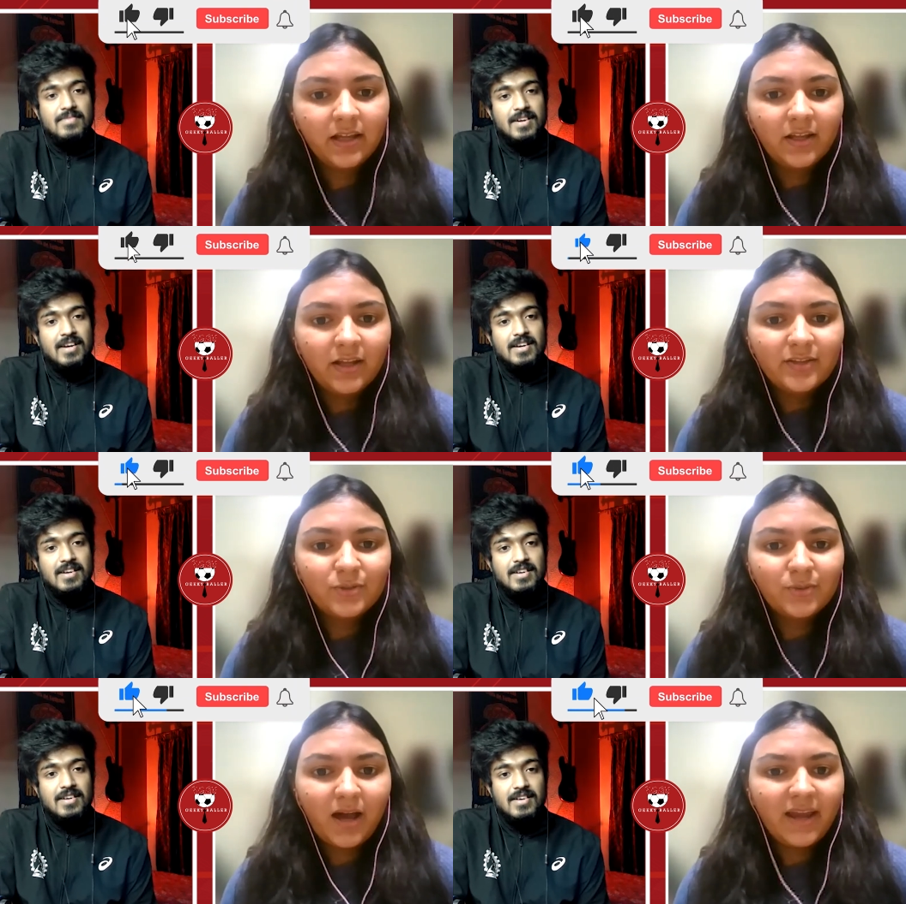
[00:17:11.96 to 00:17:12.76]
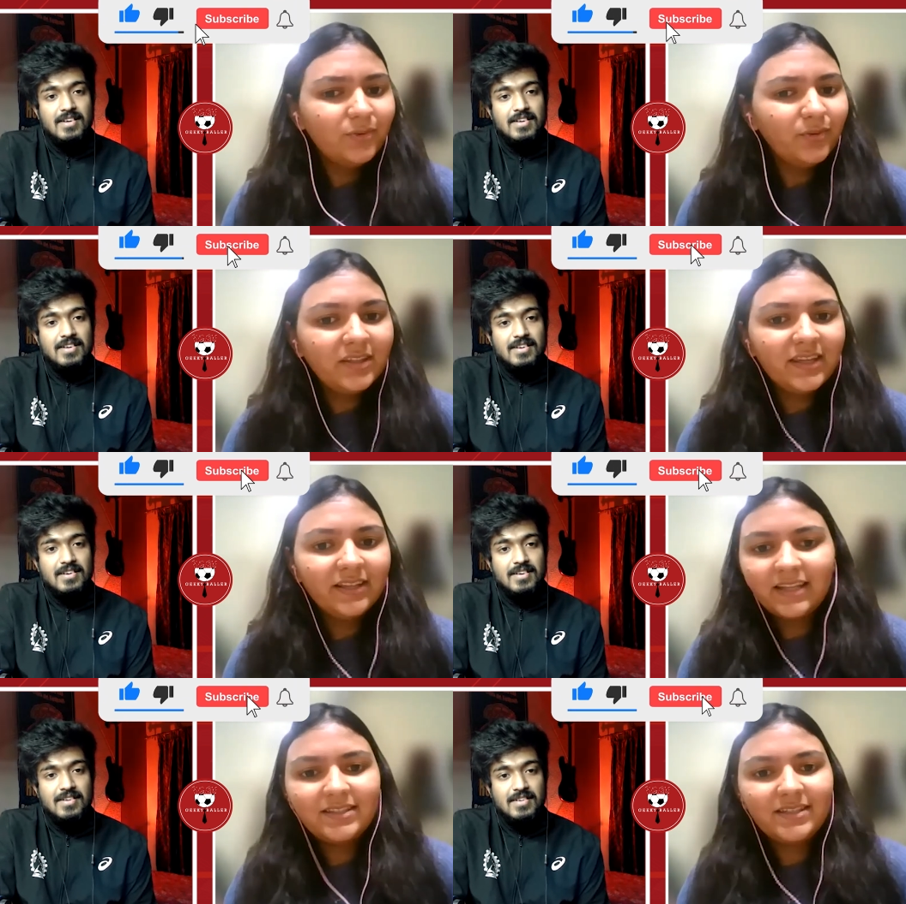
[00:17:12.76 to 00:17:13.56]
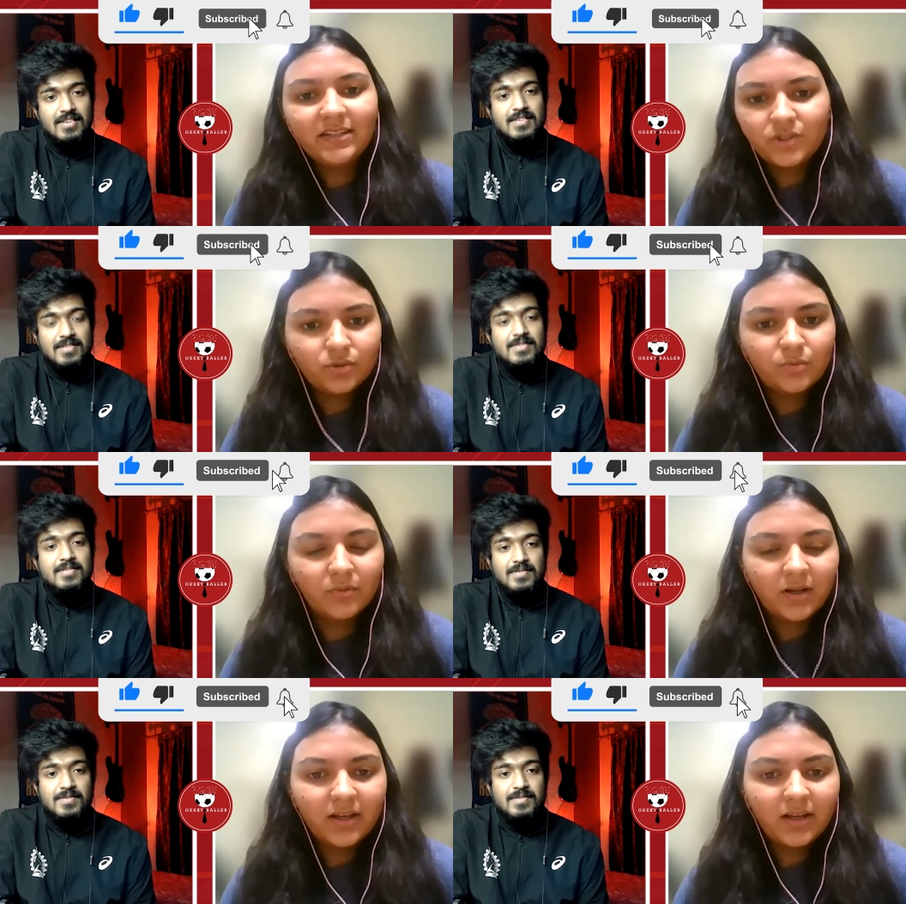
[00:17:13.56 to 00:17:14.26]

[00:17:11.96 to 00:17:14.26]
Speaker 1: right so i don't think that's an issue